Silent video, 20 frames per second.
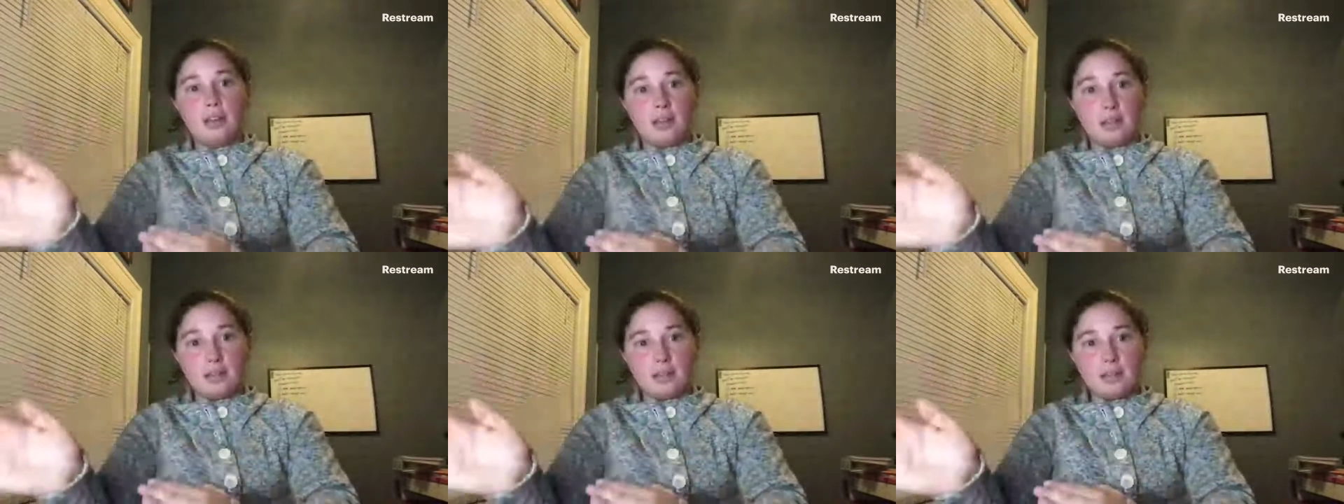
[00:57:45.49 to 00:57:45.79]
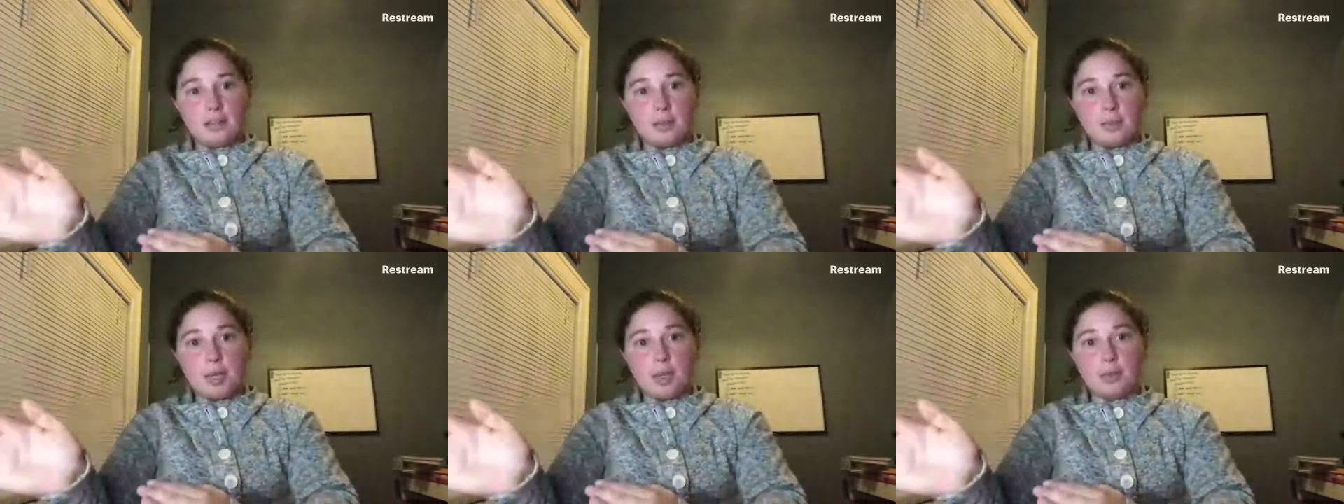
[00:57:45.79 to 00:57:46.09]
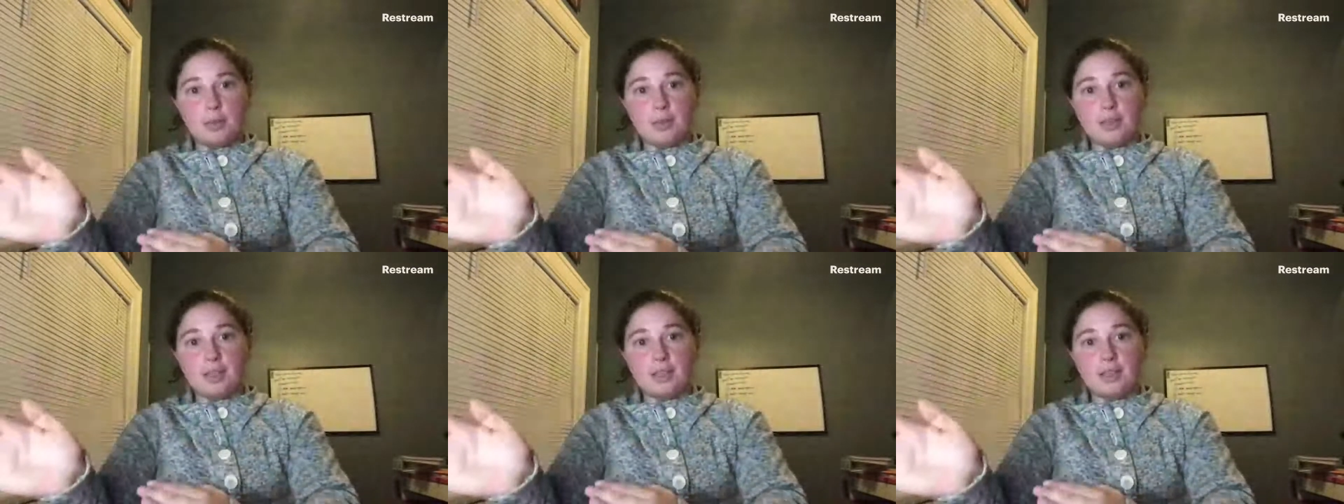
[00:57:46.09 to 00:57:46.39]
to be able
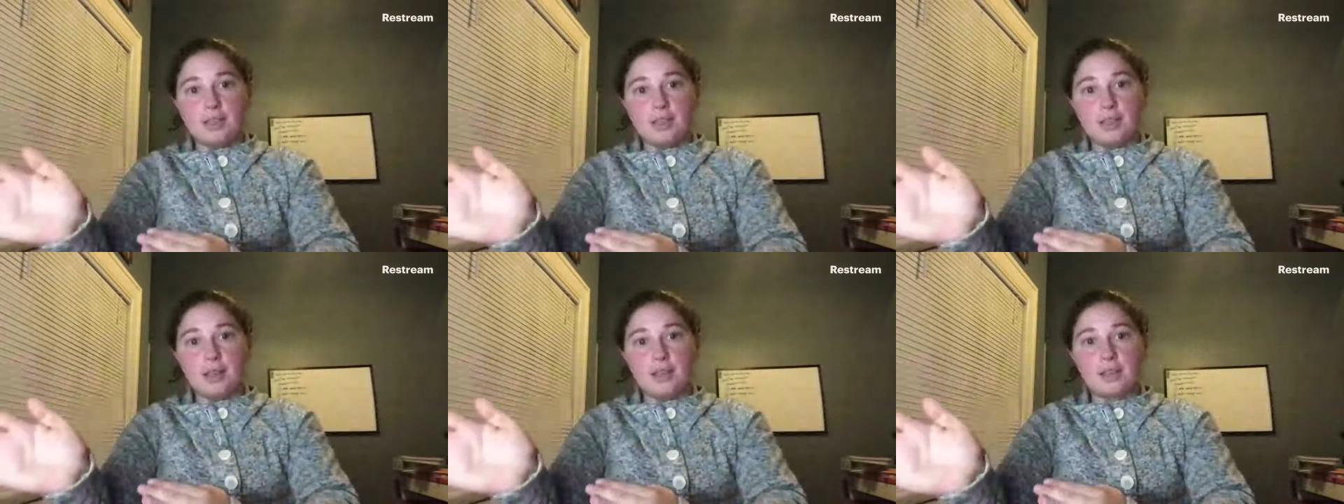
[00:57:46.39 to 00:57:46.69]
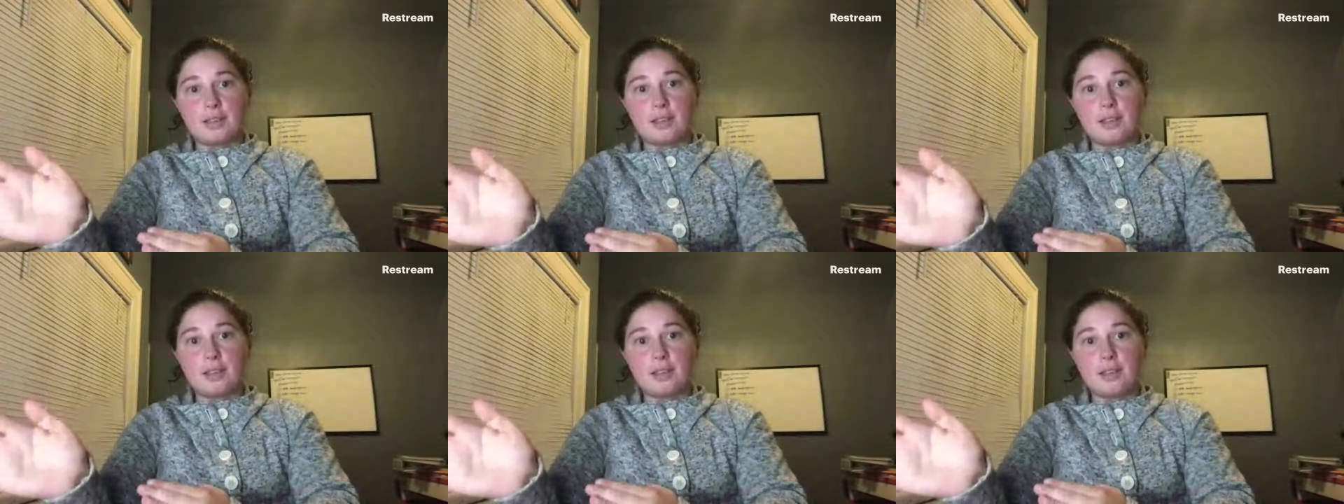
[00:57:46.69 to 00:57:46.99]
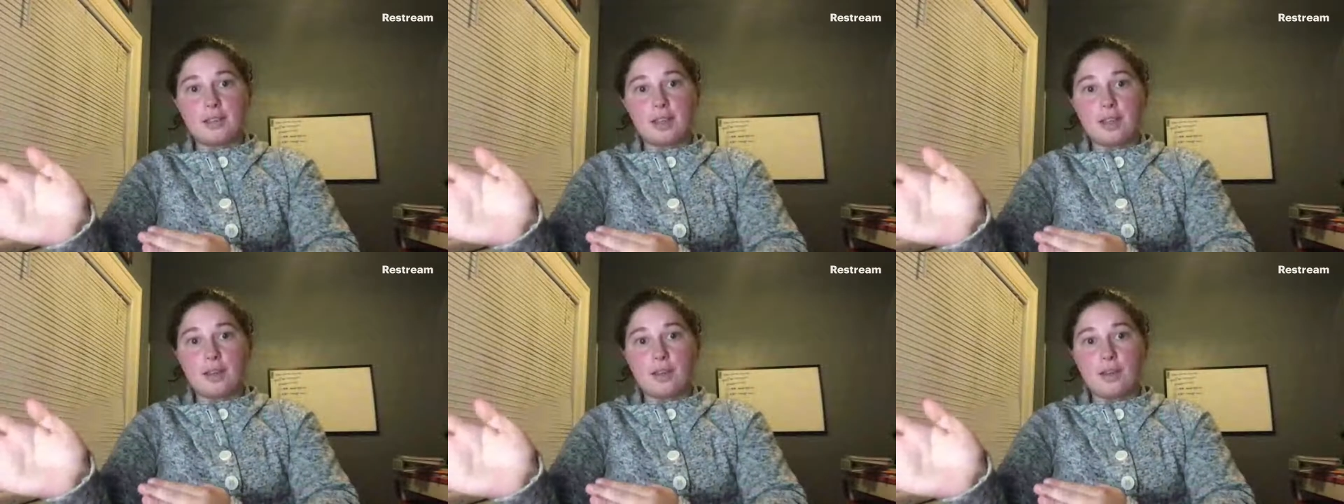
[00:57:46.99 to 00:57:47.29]
to say yes to these
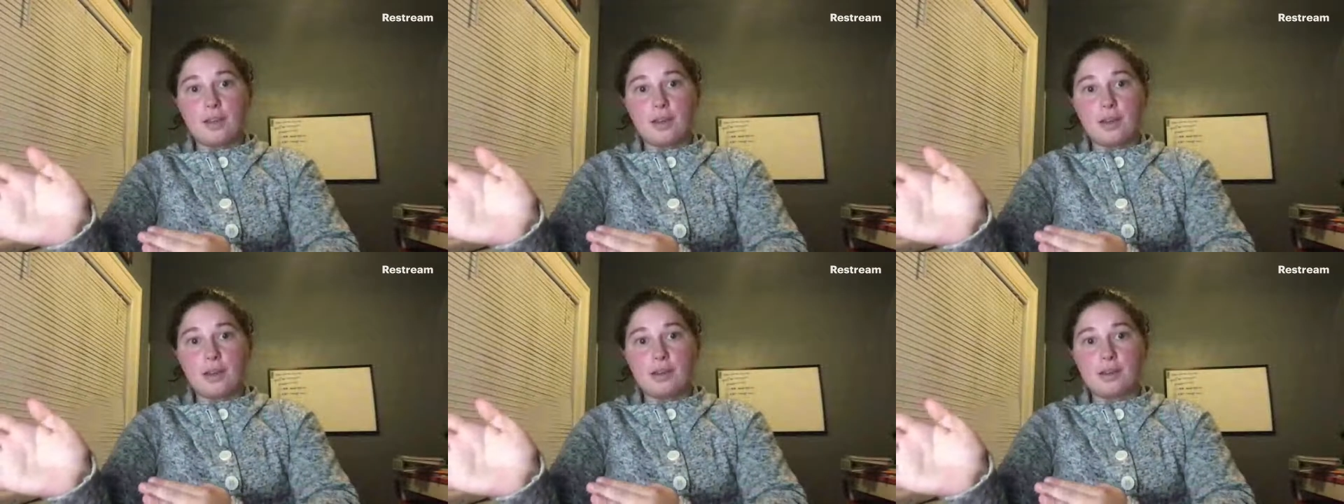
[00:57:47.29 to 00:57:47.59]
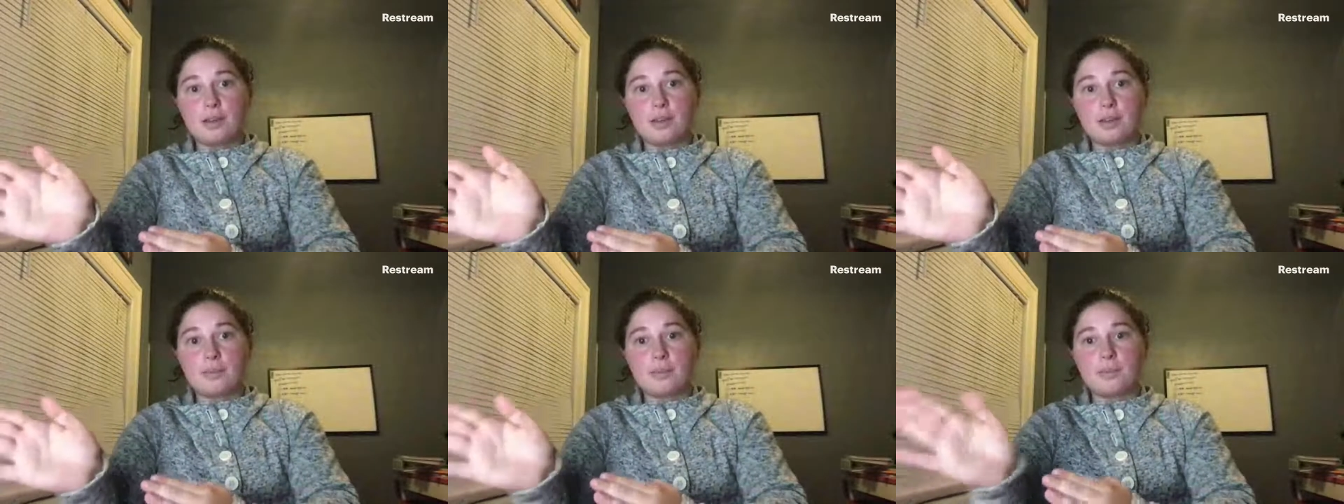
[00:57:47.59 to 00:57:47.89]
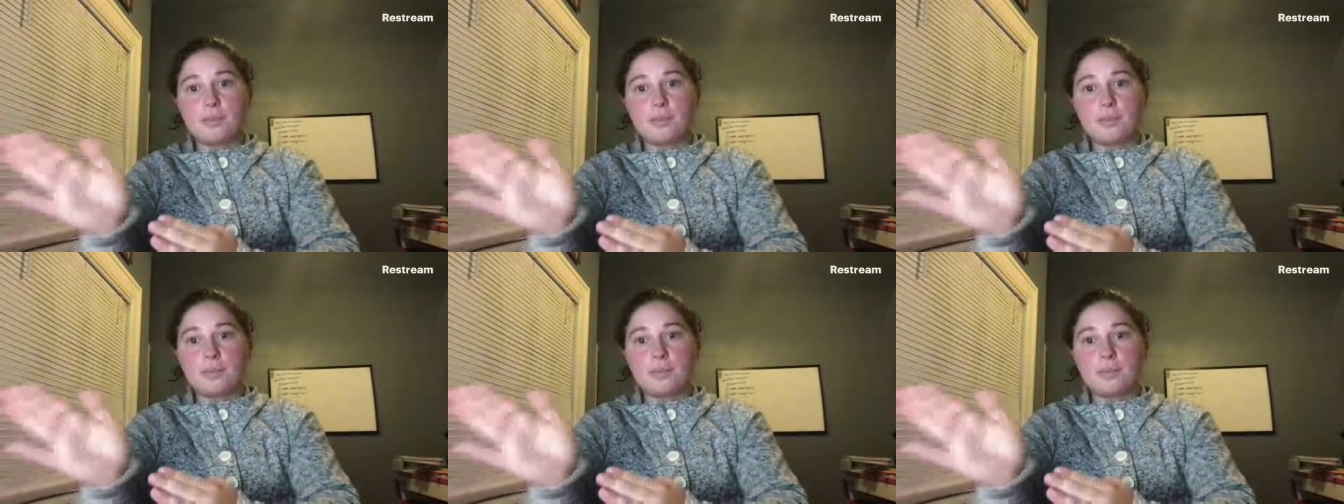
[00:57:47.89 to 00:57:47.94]
other things.